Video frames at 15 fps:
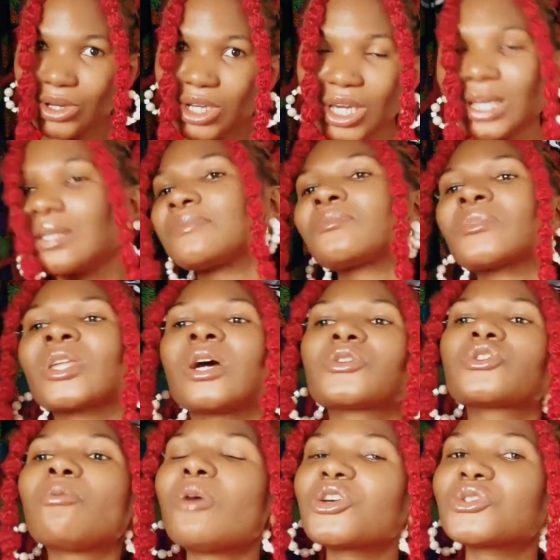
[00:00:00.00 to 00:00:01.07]
Okay,
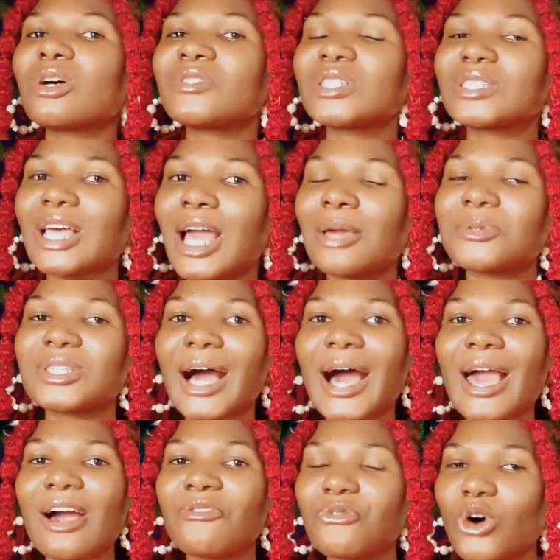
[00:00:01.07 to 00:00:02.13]
so most of the times
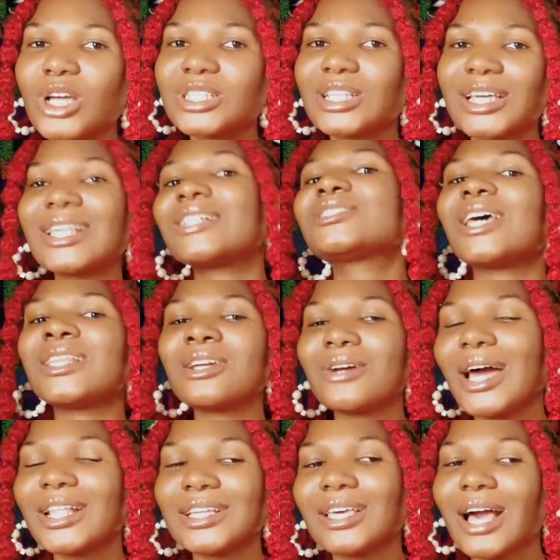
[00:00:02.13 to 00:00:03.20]
I avoid leather.
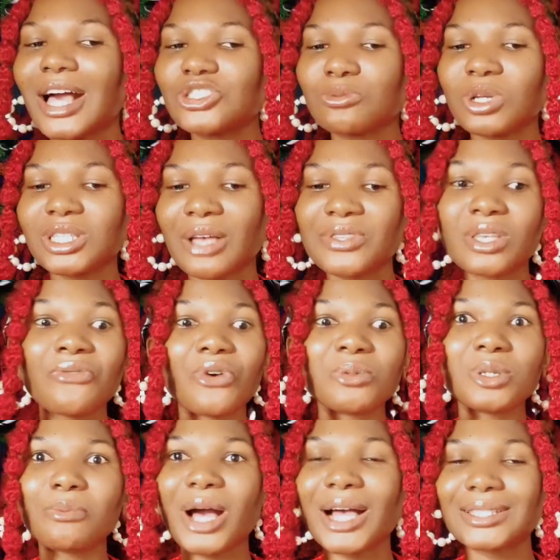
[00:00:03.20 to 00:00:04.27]
Generally, as you must have seen
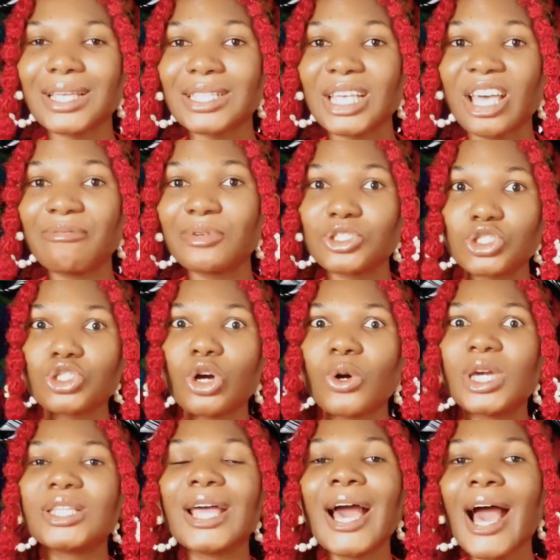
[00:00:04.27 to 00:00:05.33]
from the bags that I have been
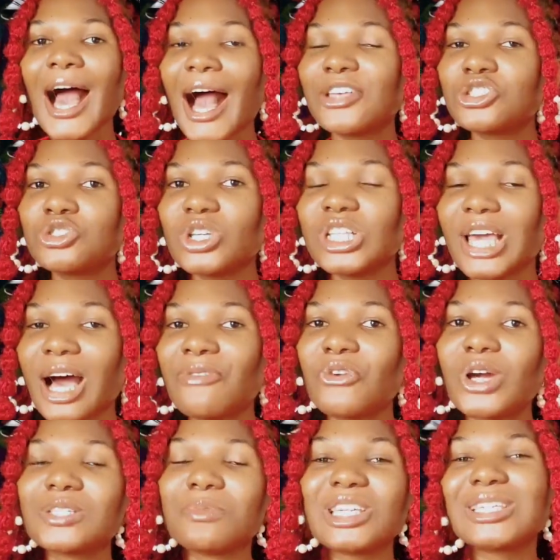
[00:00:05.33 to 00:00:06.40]
showing, I usually
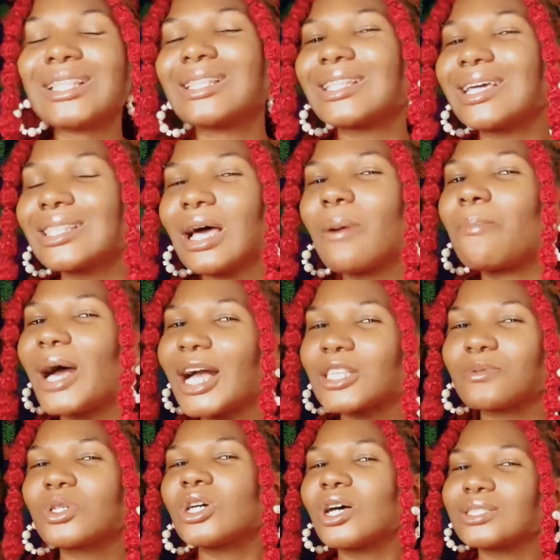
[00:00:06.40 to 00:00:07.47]
avoid making leather
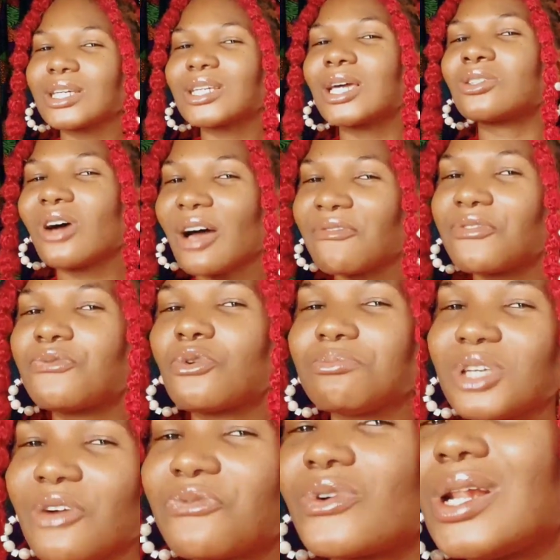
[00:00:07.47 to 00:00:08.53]
bags because I kind of have a
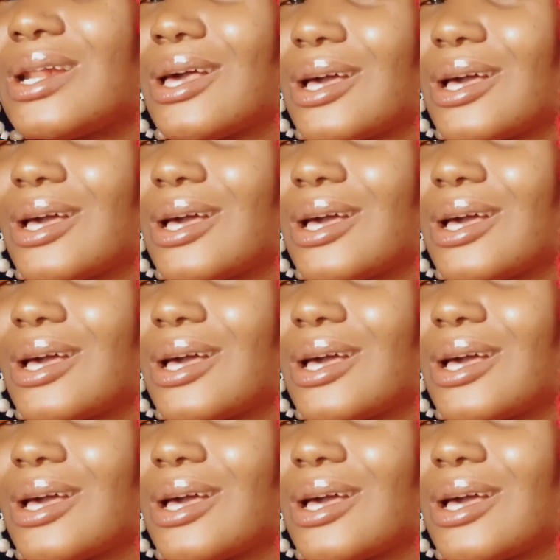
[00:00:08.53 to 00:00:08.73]
phobia for